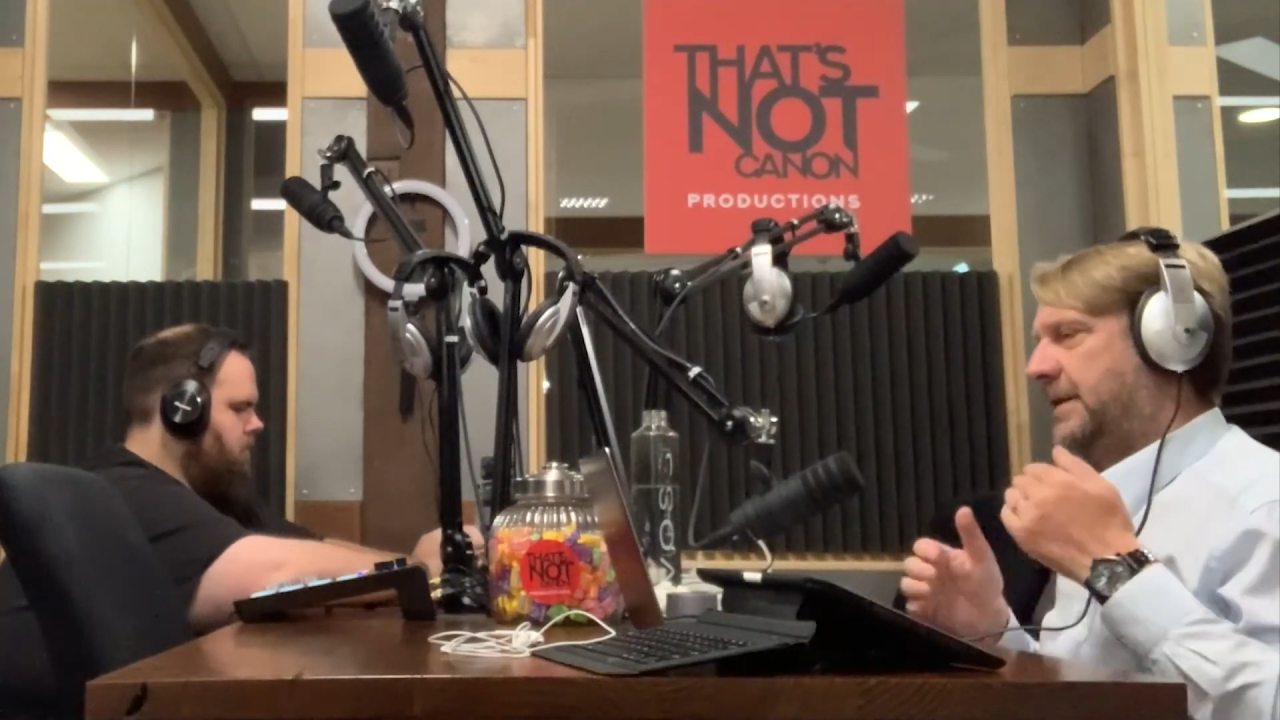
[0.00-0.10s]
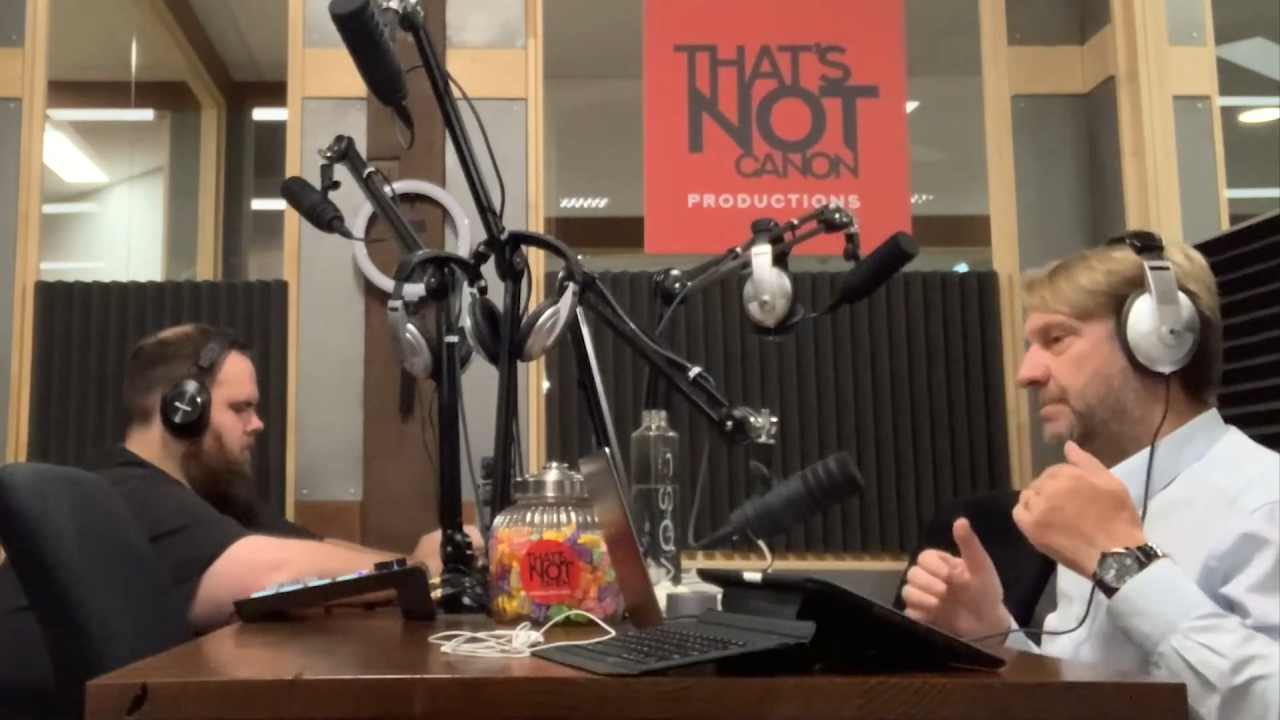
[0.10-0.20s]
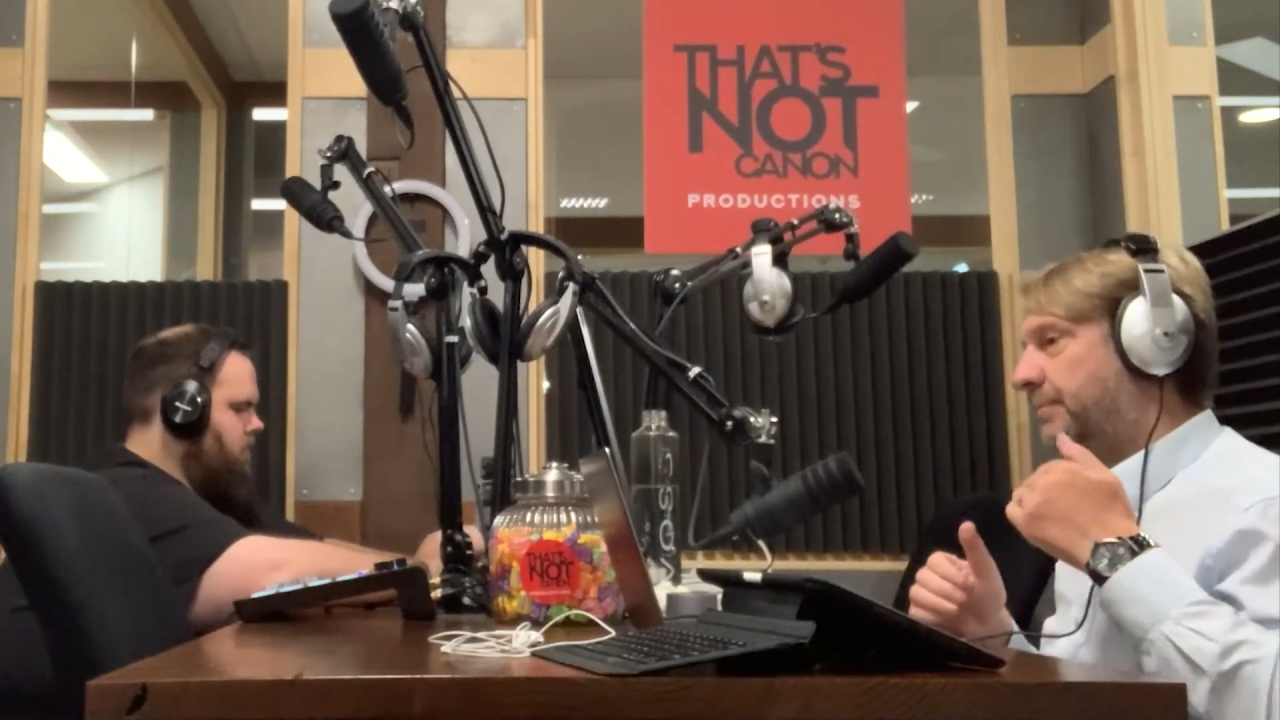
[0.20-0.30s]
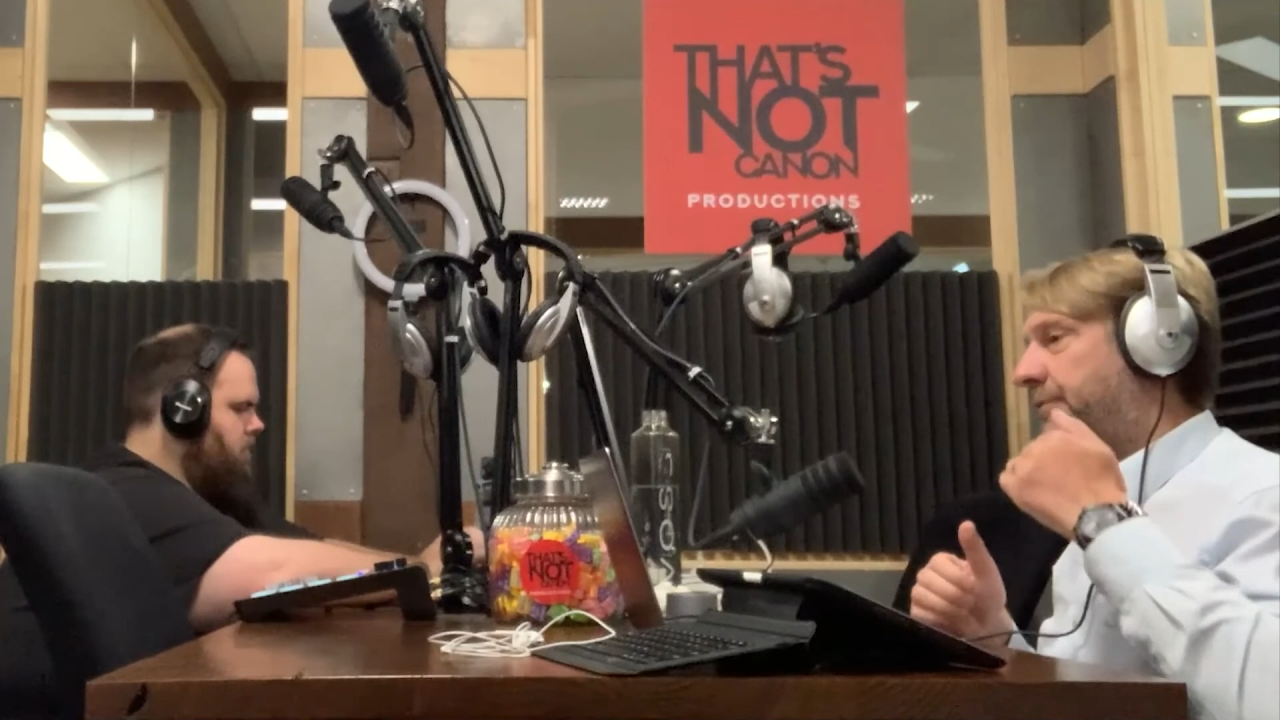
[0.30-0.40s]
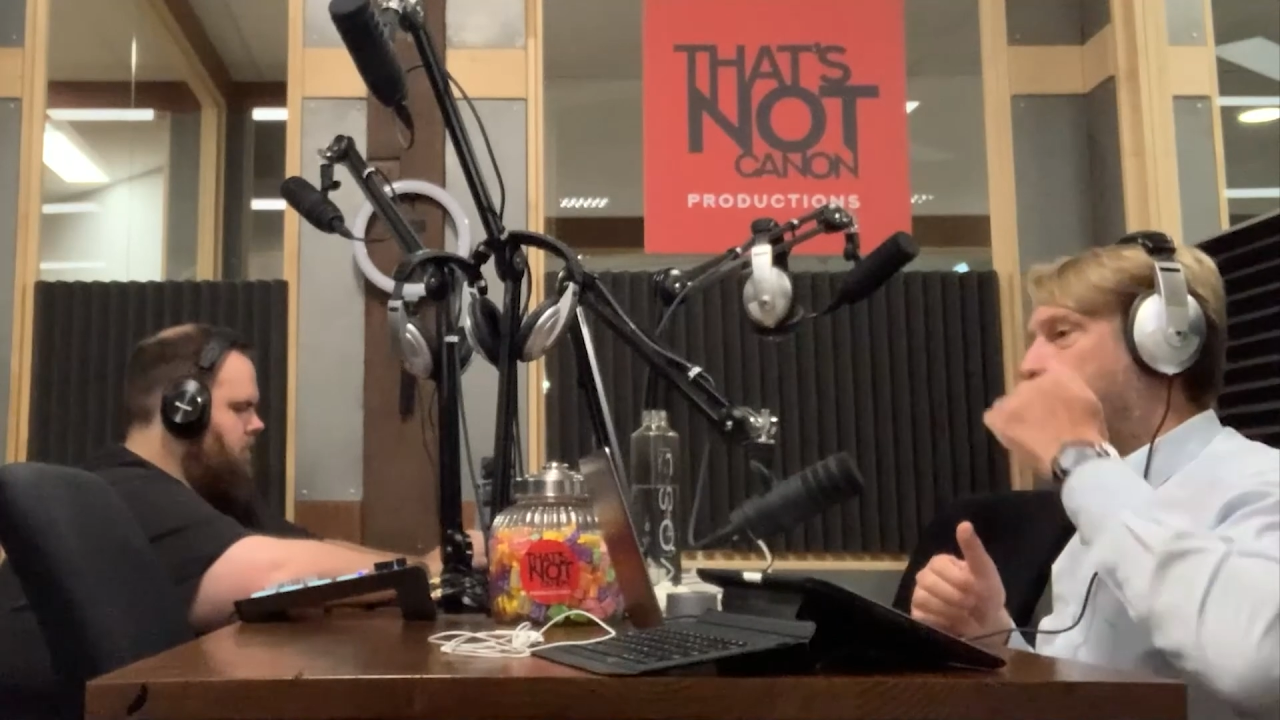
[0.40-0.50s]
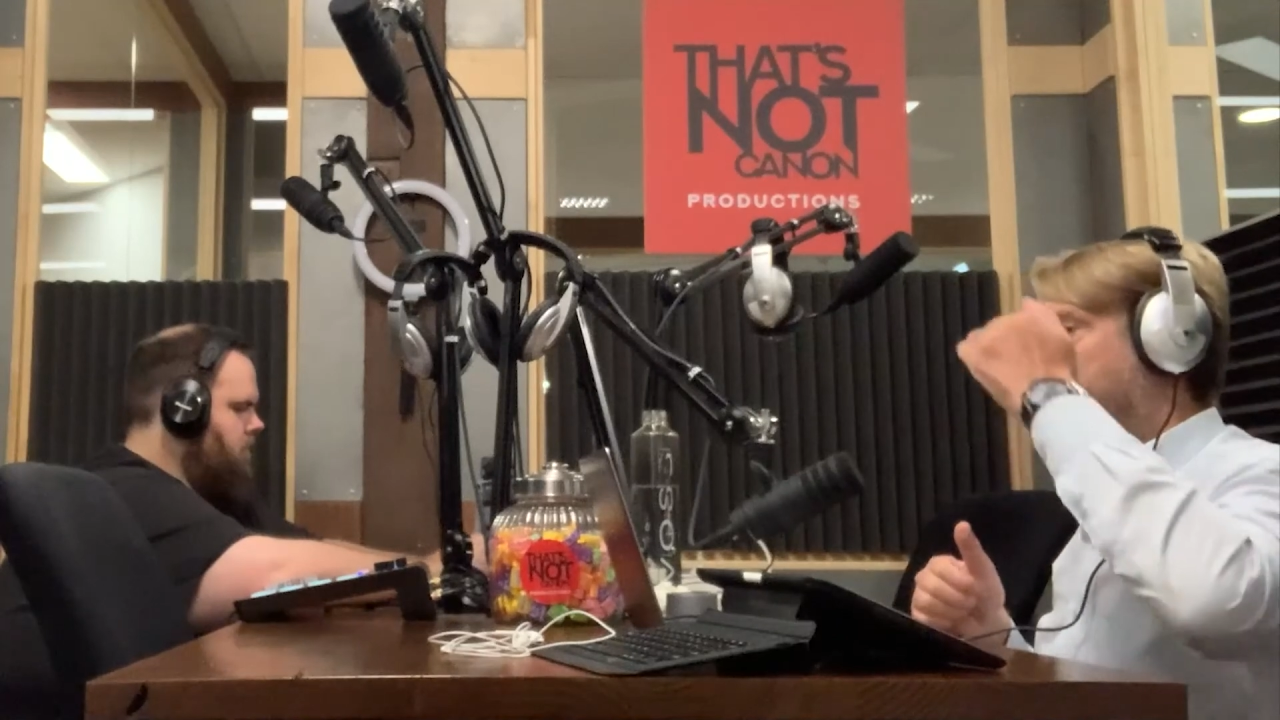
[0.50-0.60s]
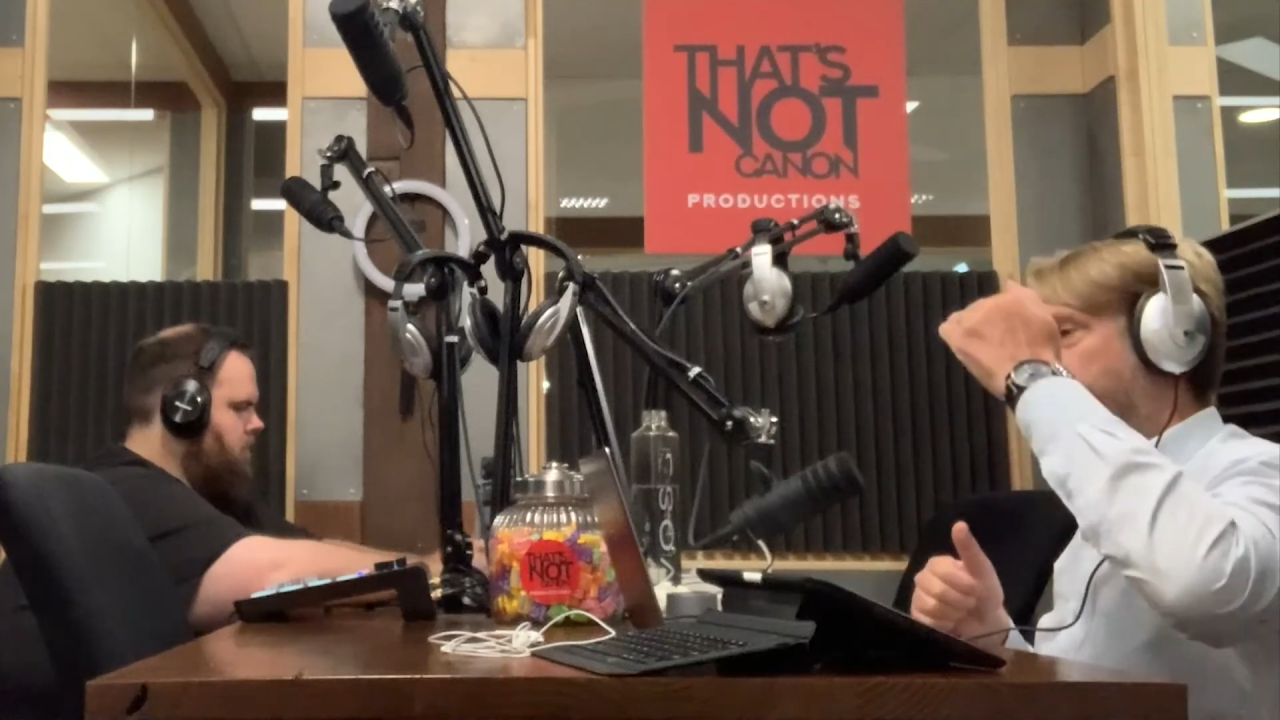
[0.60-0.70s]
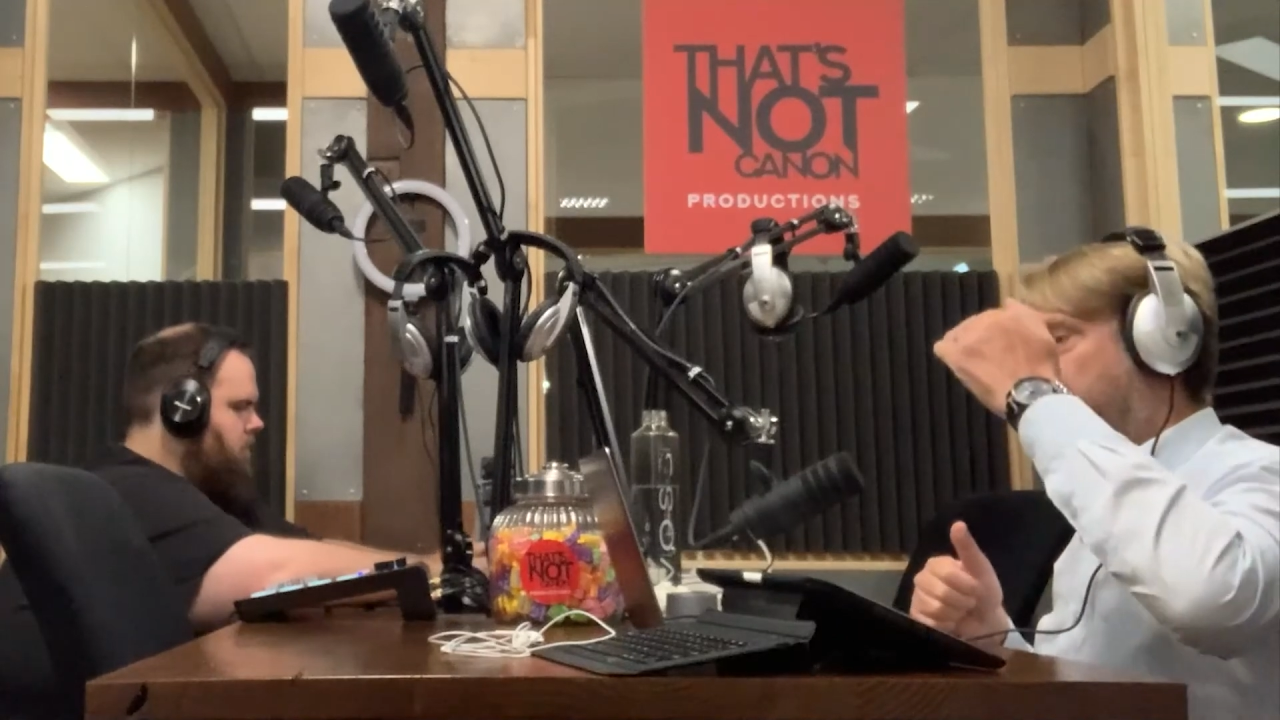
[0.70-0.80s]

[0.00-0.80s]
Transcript: improved